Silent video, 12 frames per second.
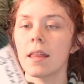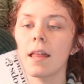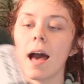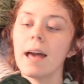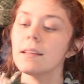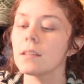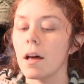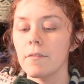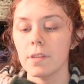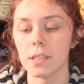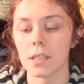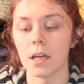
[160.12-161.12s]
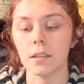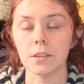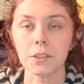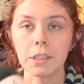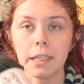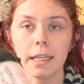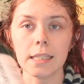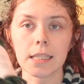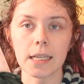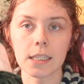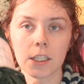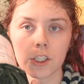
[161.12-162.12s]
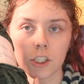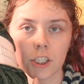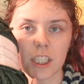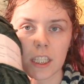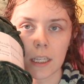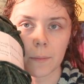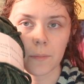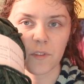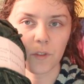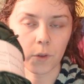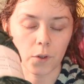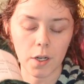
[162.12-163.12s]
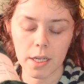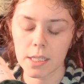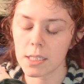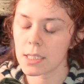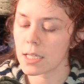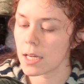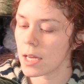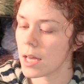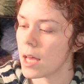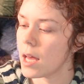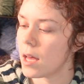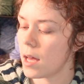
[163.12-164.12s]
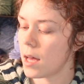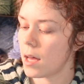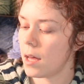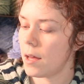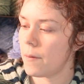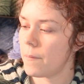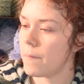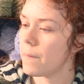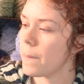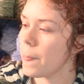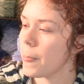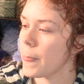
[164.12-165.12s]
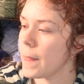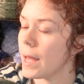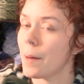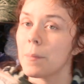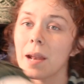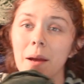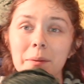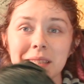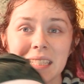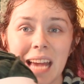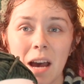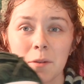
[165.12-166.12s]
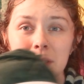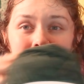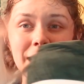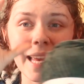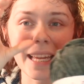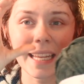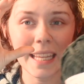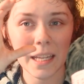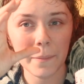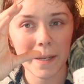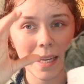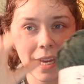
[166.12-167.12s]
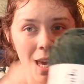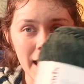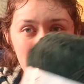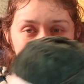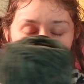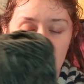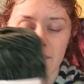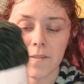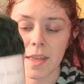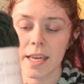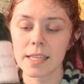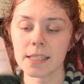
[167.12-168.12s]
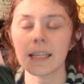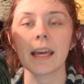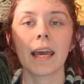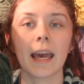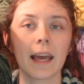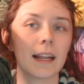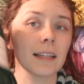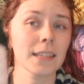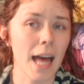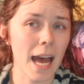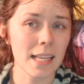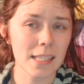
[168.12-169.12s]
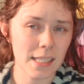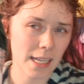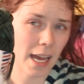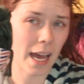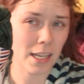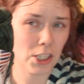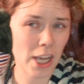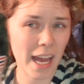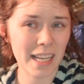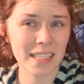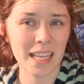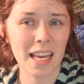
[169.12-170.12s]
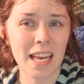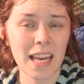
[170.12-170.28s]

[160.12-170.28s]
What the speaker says: I love this color green. It's like such a deep foresty. But I was down to like an itty bitty cake of this, and last I checked,